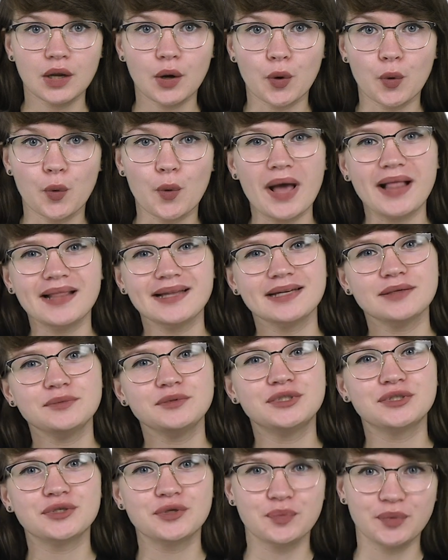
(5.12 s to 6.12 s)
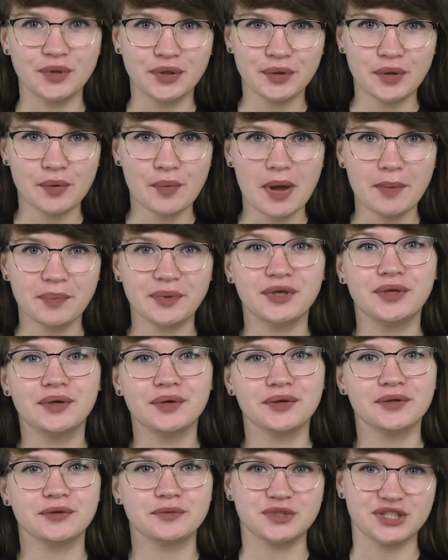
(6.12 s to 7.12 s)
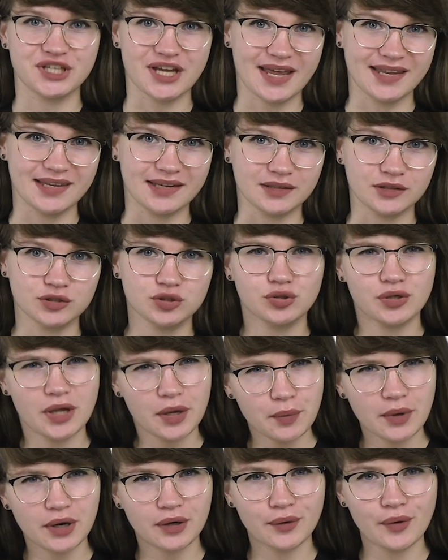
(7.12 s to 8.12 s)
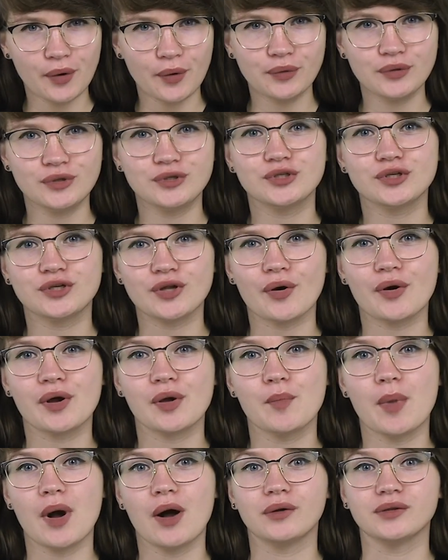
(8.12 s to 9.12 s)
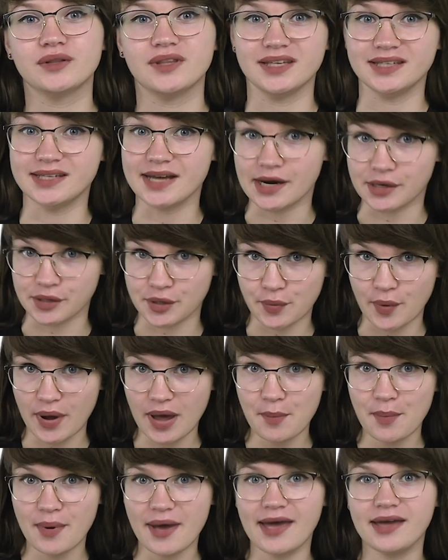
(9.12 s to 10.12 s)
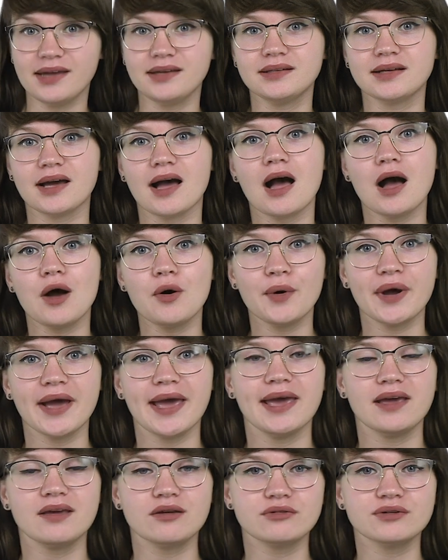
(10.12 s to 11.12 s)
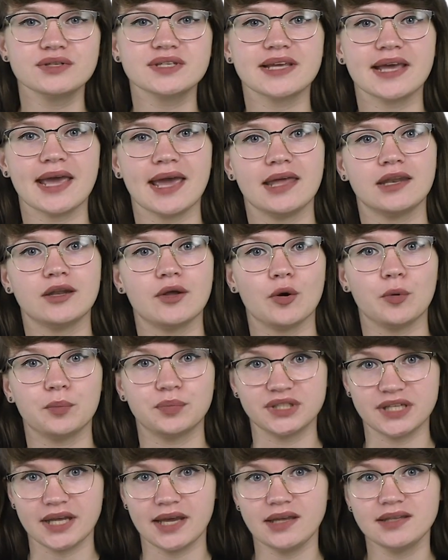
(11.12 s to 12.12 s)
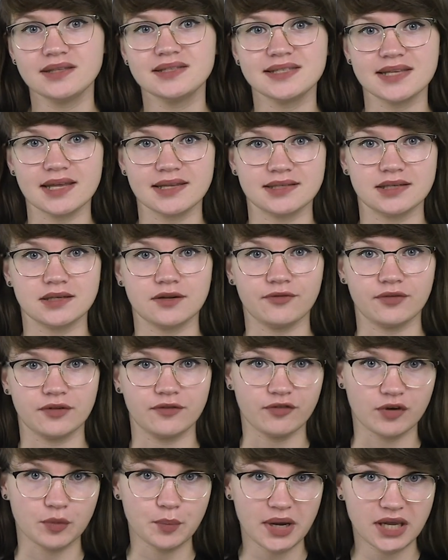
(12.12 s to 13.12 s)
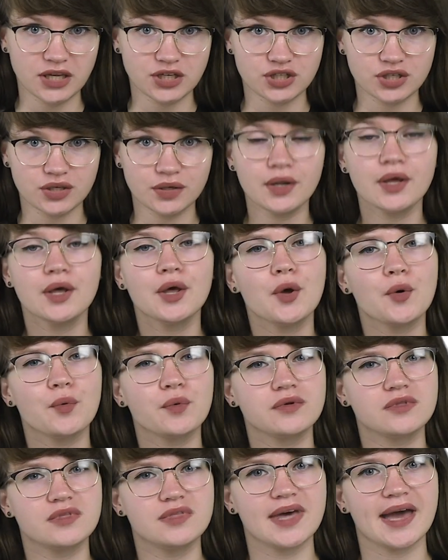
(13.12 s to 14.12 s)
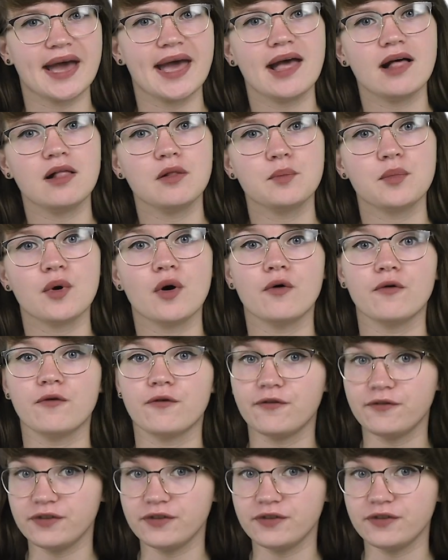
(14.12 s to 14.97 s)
Hello, welcome to ImmuniWeb YouTube channel. Today we are going to talk about the dark web and how hackers can obtain sensitive information with the help of